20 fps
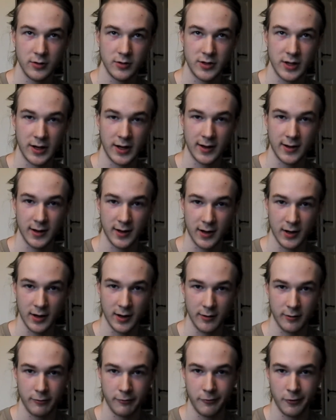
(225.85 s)

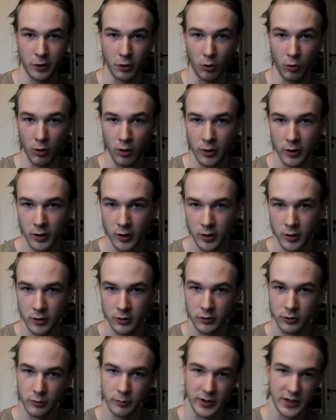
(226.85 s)
genetically flawed
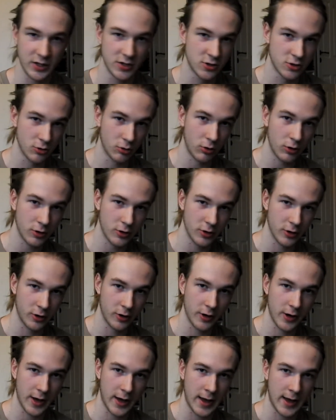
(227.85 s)
to be
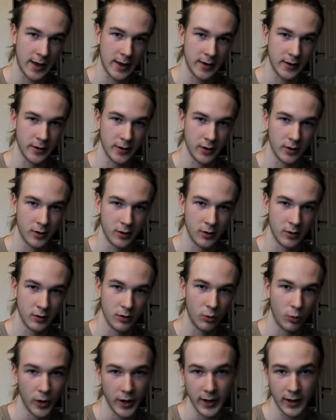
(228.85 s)
shorter and
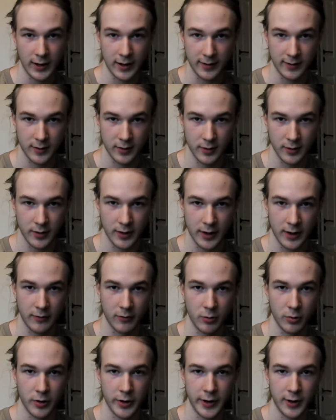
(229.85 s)
way less than
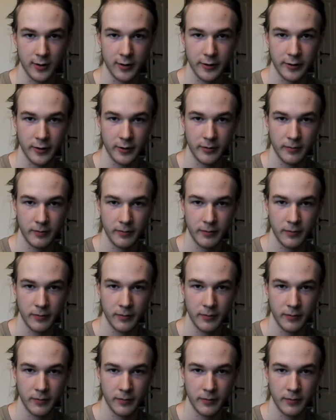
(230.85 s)
everybody else.